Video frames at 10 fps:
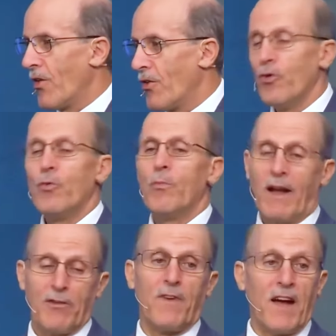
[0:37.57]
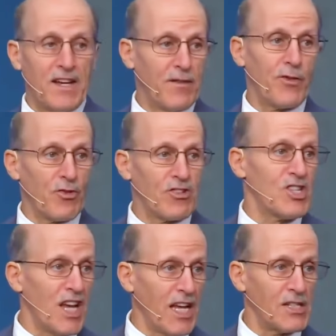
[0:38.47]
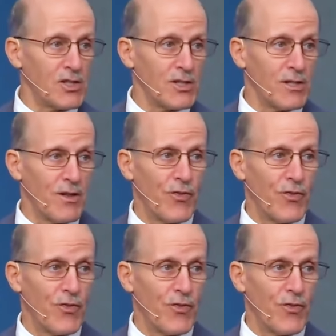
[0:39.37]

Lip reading: you might find if there's a change.